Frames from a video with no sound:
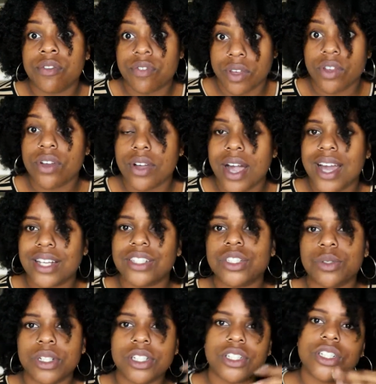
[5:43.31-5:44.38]
figure out how to
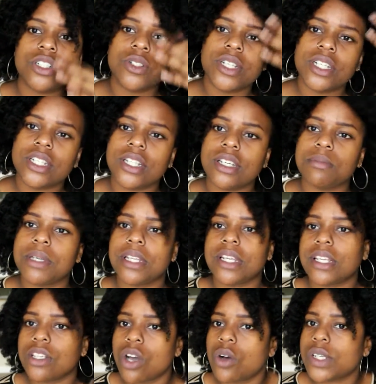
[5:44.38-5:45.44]
do it and do it. I
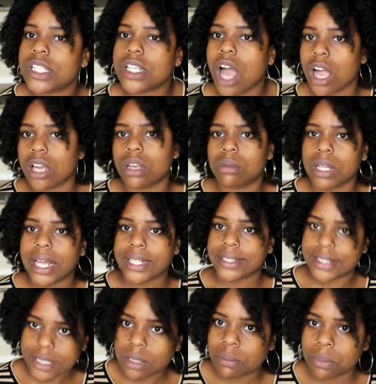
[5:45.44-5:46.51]
mean, no, it's not going to be
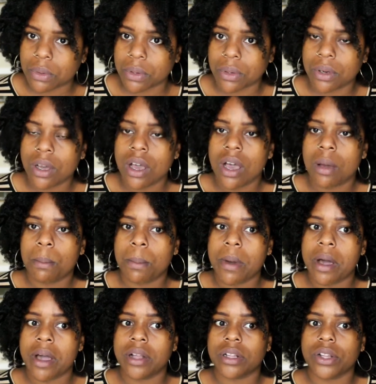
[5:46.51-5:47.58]
that simple,
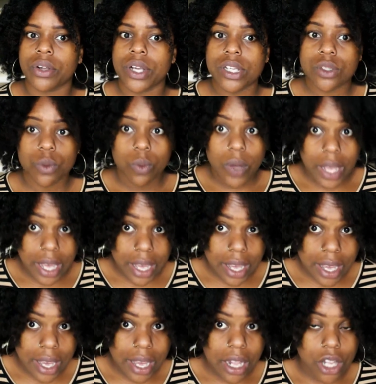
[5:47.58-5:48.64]
but there is a way.
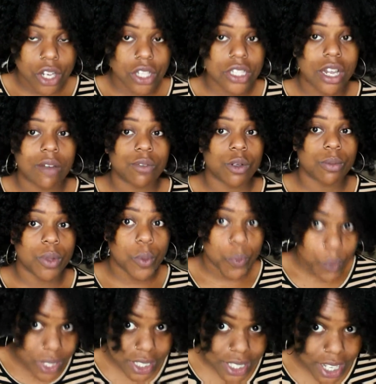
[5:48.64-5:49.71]
You just have to be
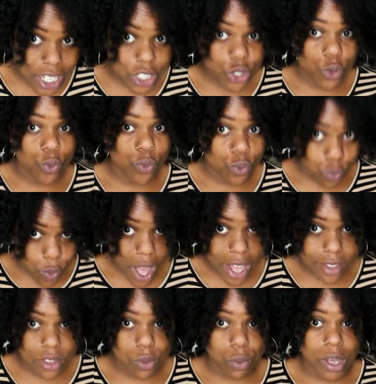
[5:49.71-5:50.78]
willing to
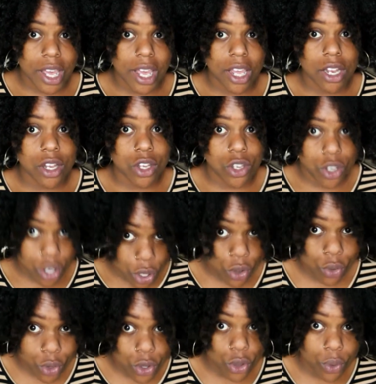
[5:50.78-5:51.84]
find the way
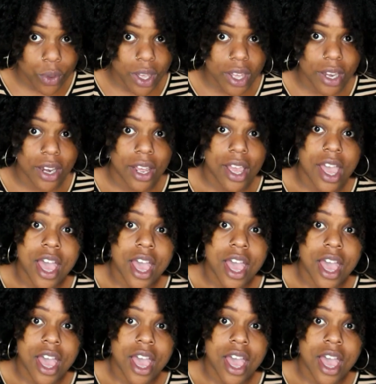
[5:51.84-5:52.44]
you do it.